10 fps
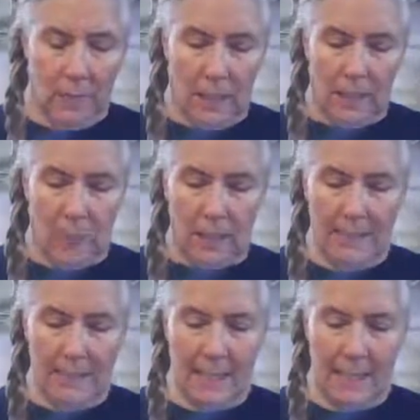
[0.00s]
On a
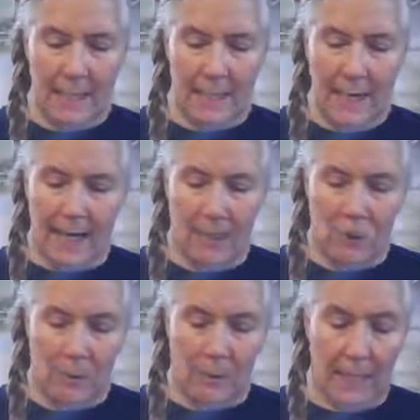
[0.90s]
Wednesday night, I had a
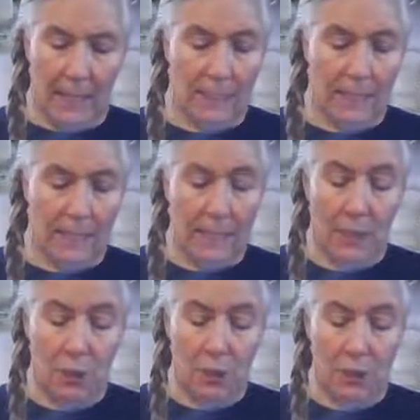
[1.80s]
dream that I was in a
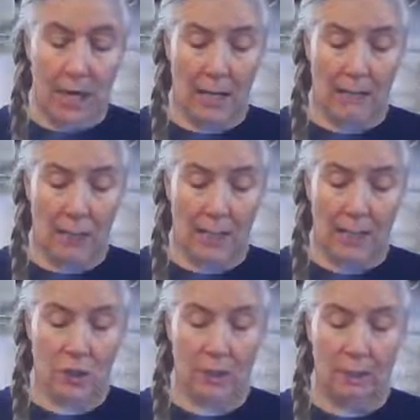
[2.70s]
huge
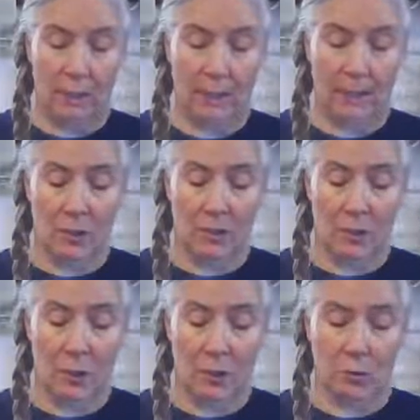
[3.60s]
convocation of religious
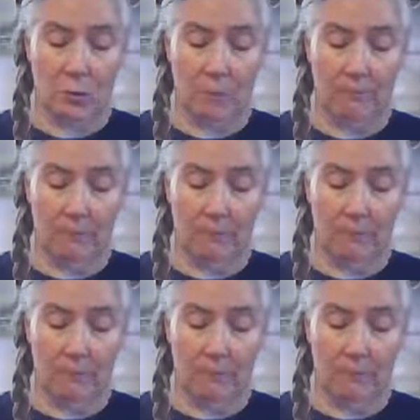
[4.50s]
Jews.